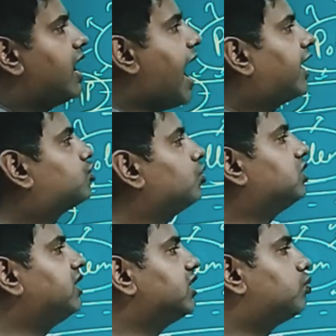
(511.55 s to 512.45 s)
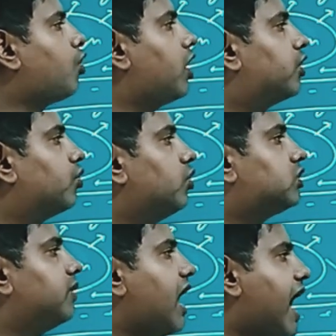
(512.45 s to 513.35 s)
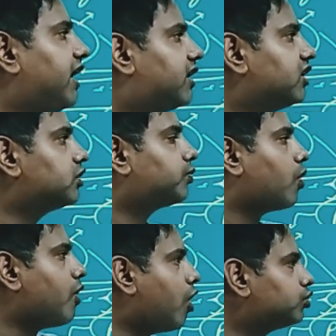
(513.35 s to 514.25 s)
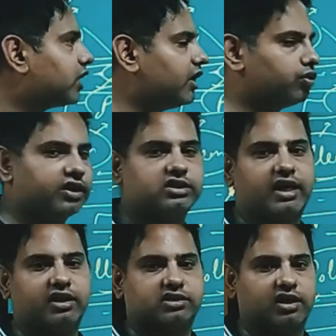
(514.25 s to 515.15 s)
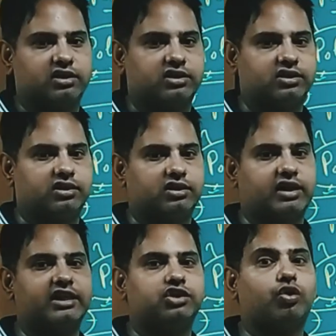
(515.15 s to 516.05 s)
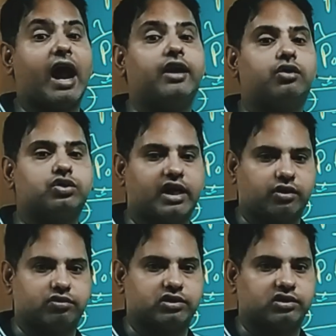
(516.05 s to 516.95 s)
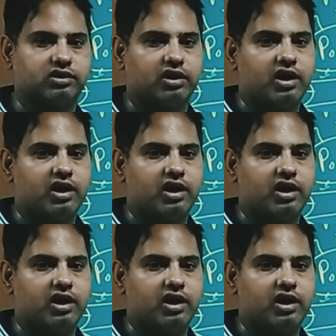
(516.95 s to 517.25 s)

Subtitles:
exogenous molecules will enter from outside to inside the cells. That is your endocytosis.